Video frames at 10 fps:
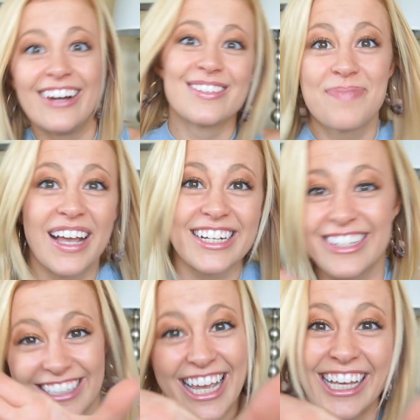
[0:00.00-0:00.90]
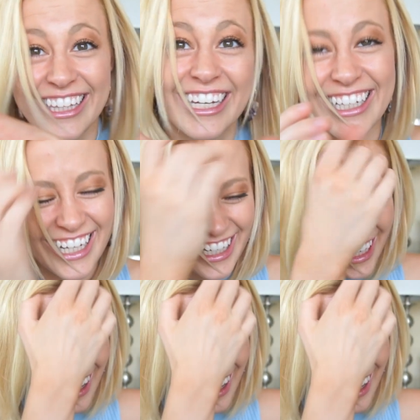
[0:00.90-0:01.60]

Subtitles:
Here's a picture, take a look, you